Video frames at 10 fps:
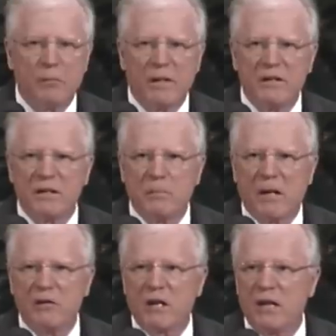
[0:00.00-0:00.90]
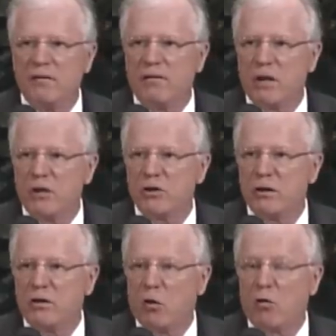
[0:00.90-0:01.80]
brings about
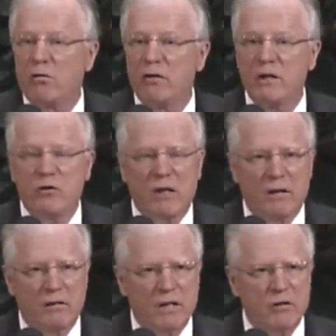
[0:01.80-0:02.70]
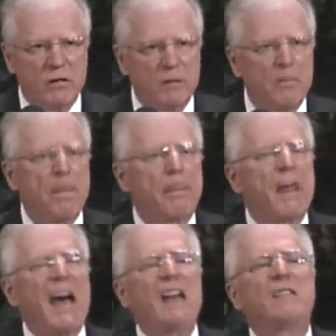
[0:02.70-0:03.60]
conversion or regeneration.
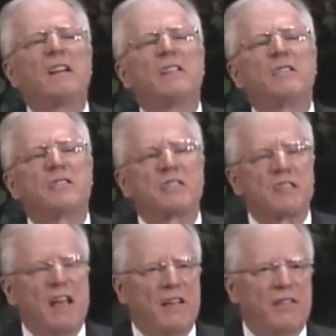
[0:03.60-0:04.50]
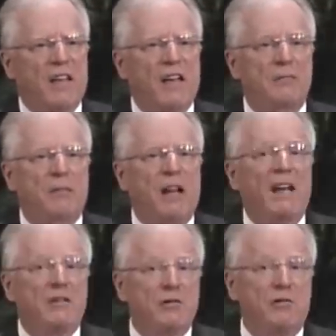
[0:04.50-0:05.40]
I don't understand that, but
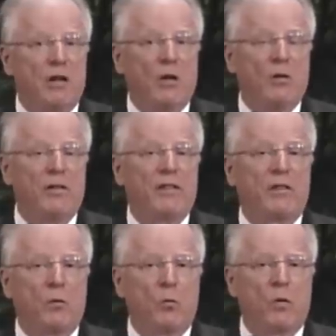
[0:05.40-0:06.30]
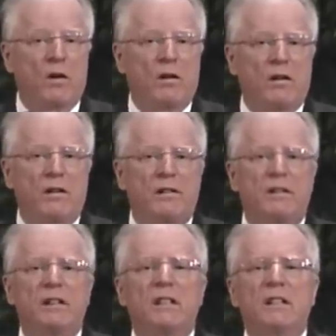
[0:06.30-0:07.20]
I do know that the
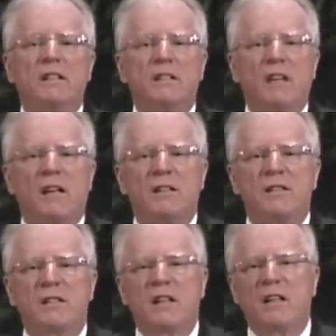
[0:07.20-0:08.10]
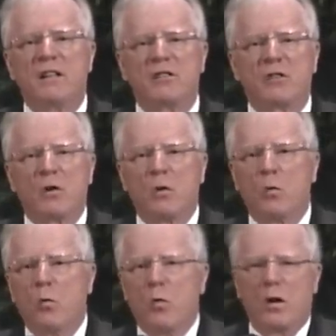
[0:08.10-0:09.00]
Word does its
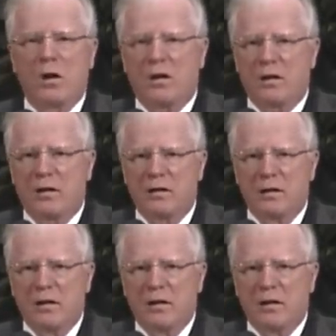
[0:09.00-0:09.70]
work,